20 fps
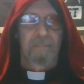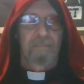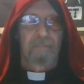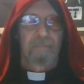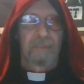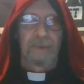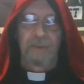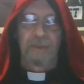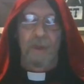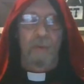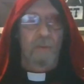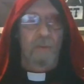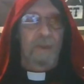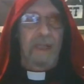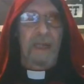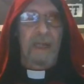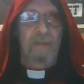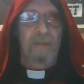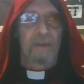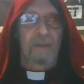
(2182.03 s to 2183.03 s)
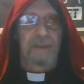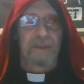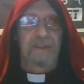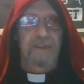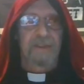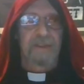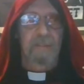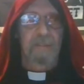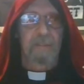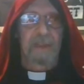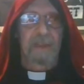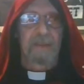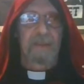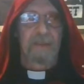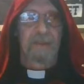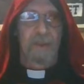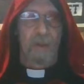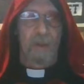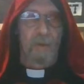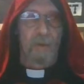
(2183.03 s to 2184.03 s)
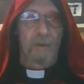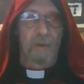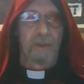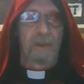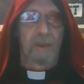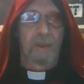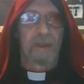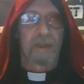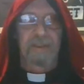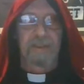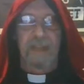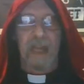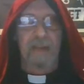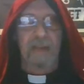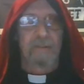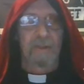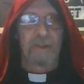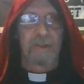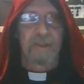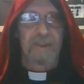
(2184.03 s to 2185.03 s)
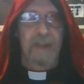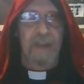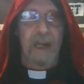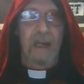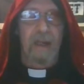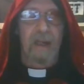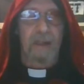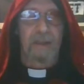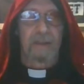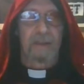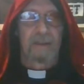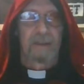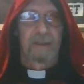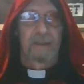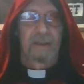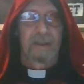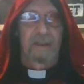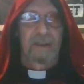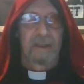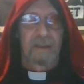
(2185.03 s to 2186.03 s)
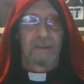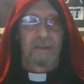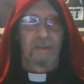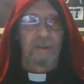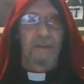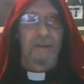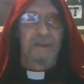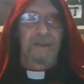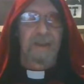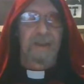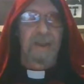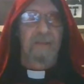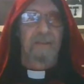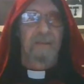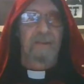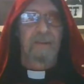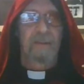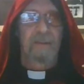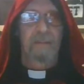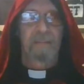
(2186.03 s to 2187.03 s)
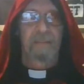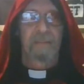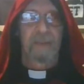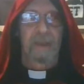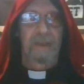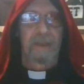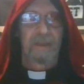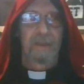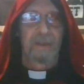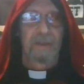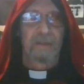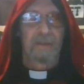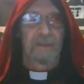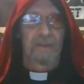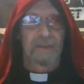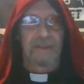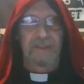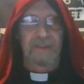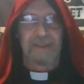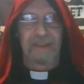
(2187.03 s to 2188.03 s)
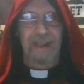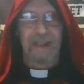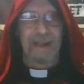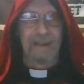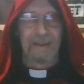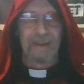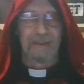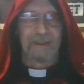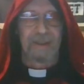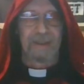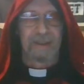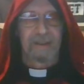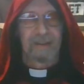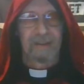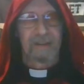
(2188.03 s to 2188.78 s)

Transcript: But no, we're not really separate, even though we're a sovereign star. We're in there with a universe of stars.